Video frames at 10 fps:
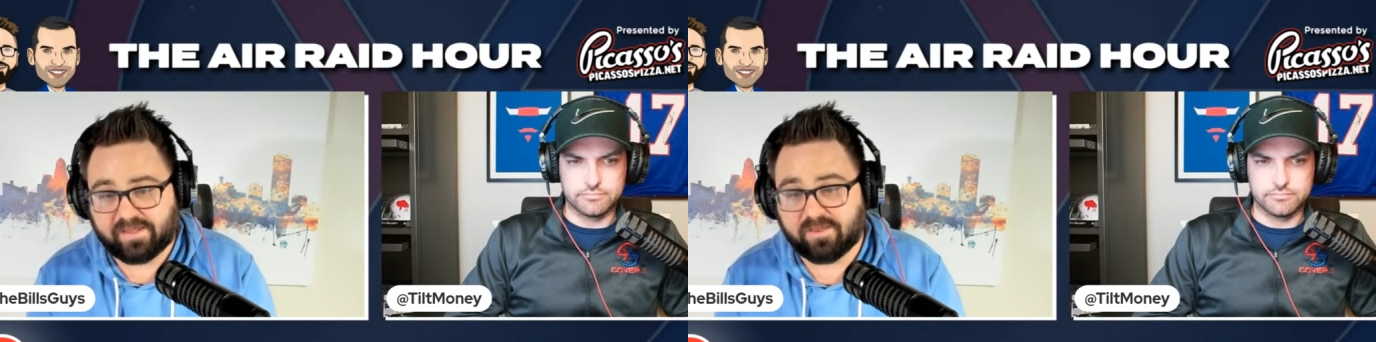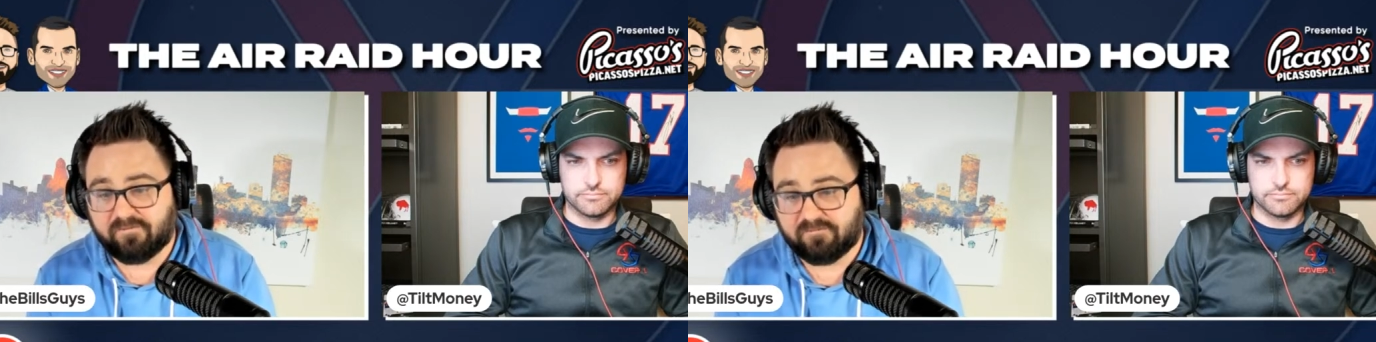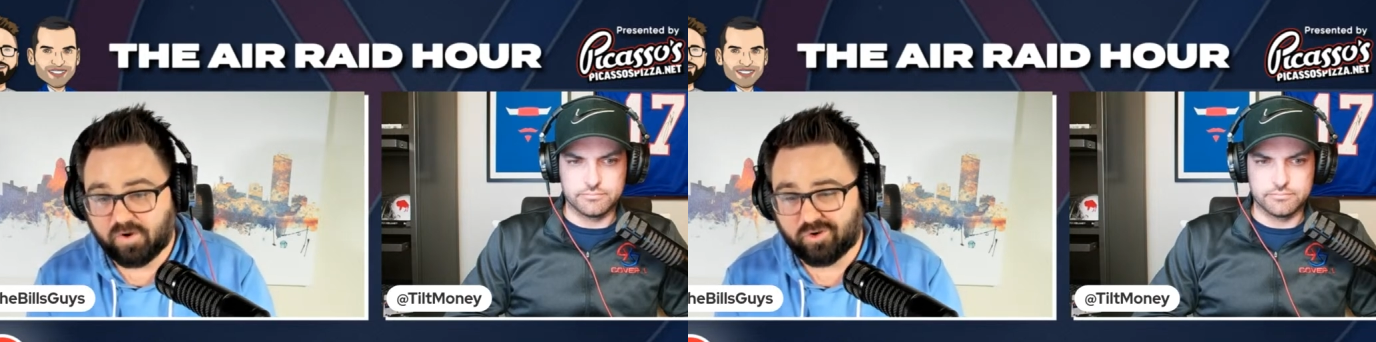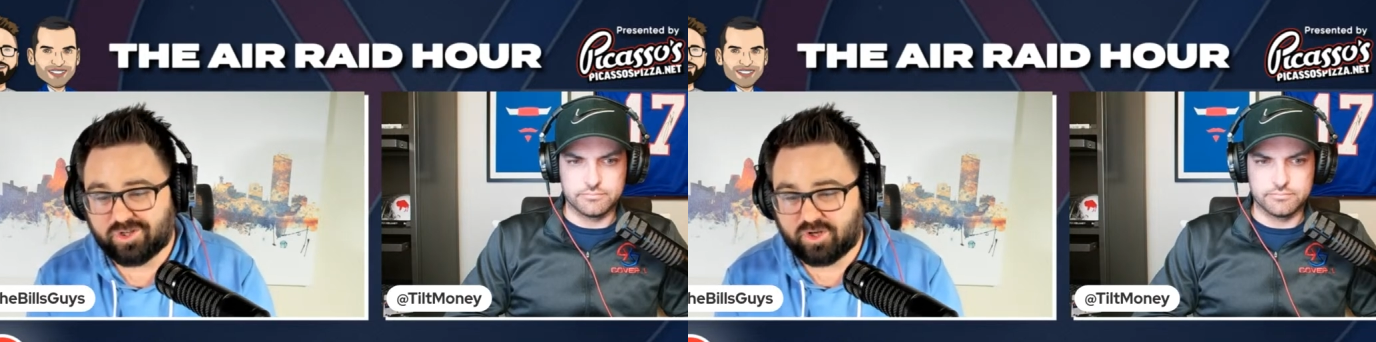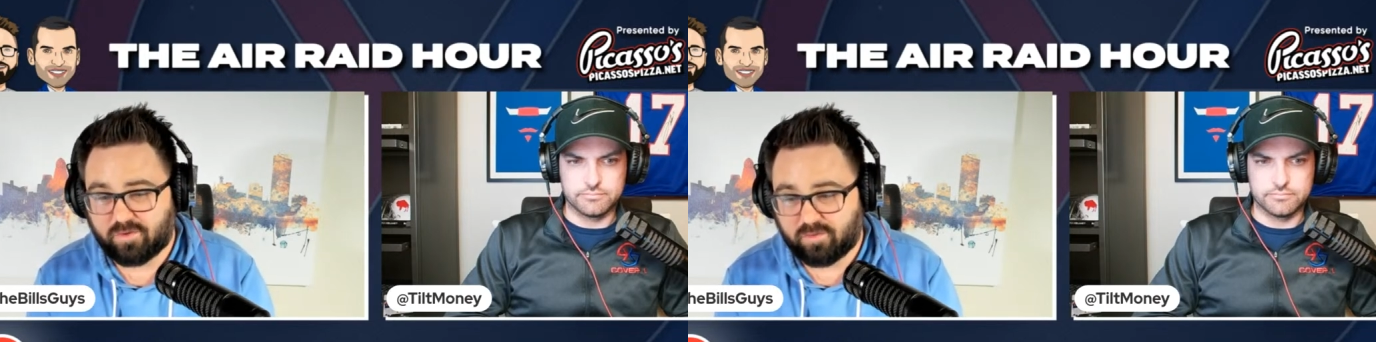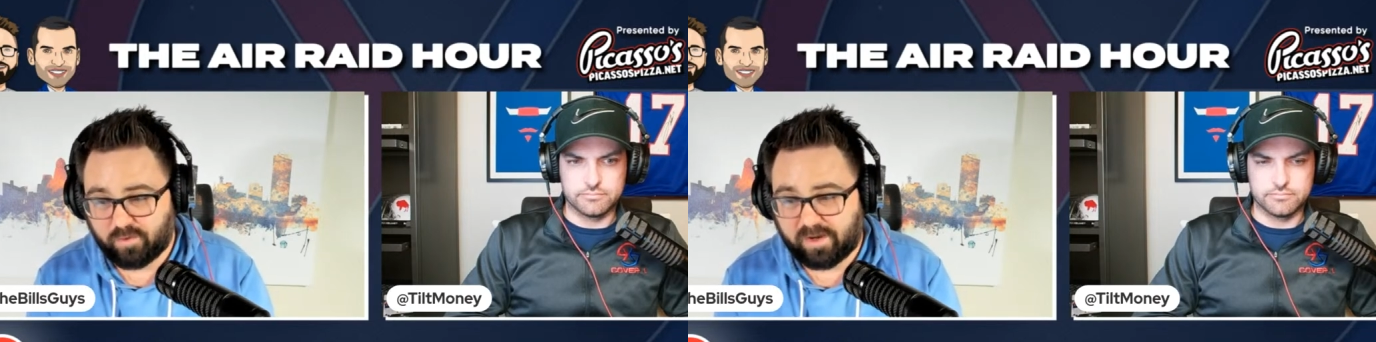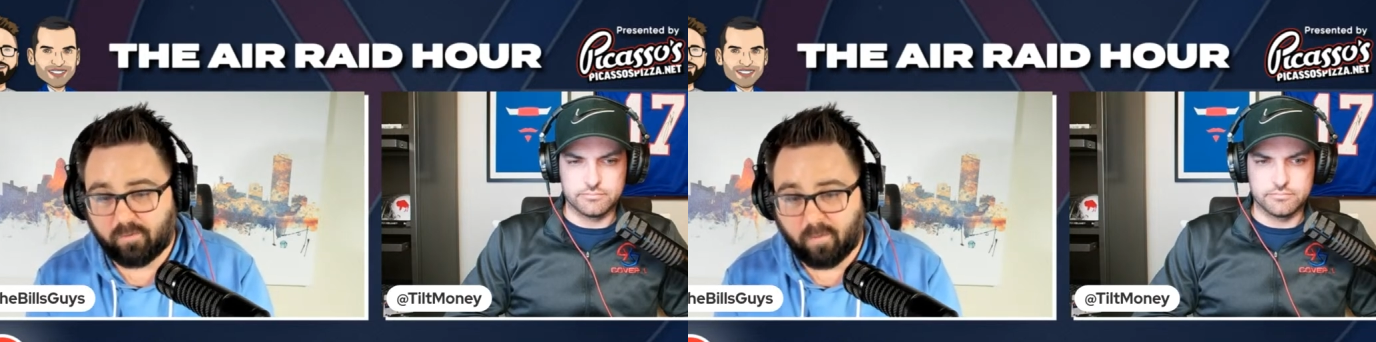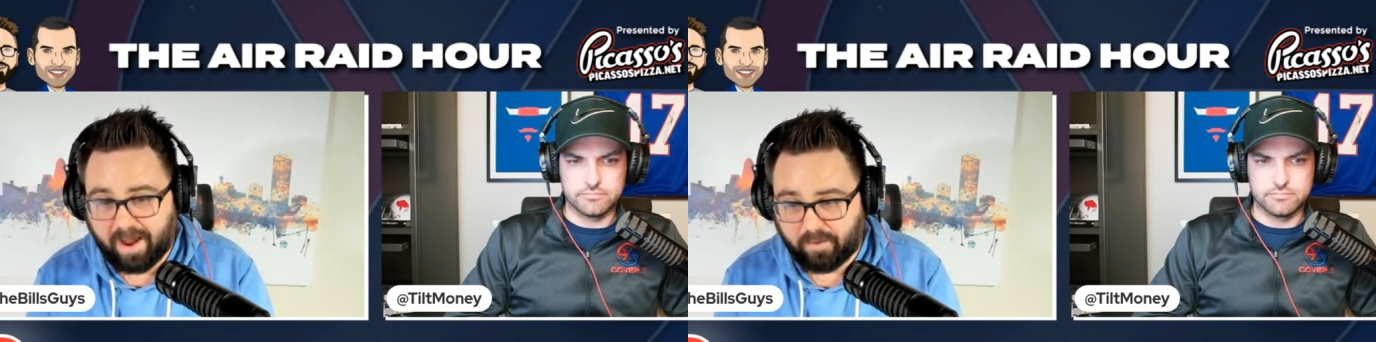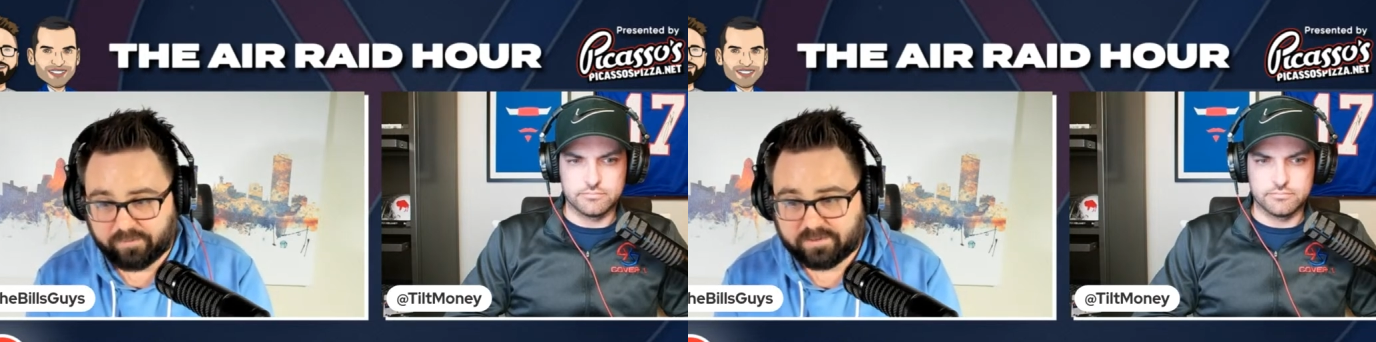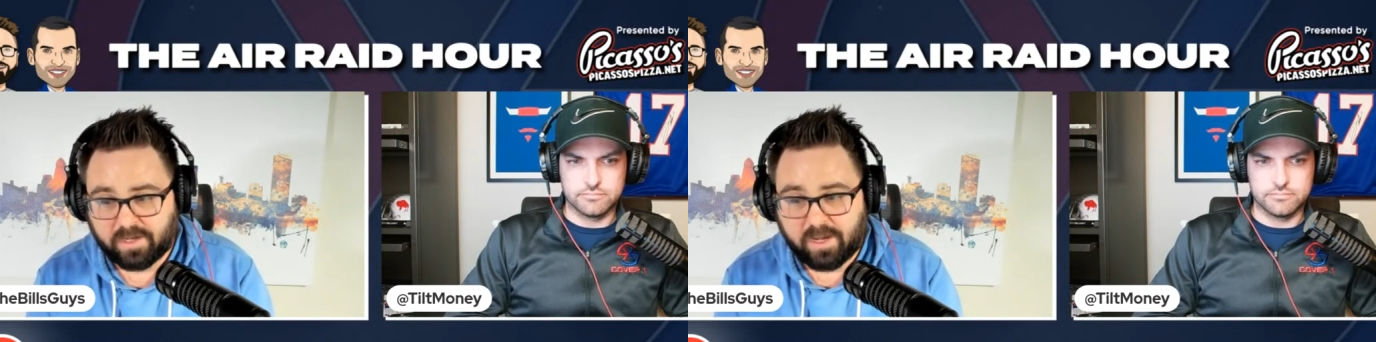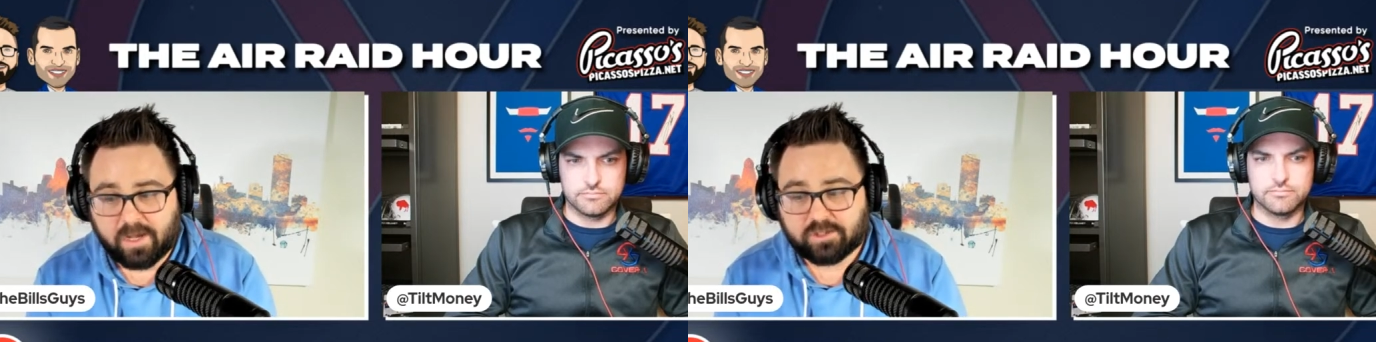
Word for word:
Speaker 1: in the first three rounds.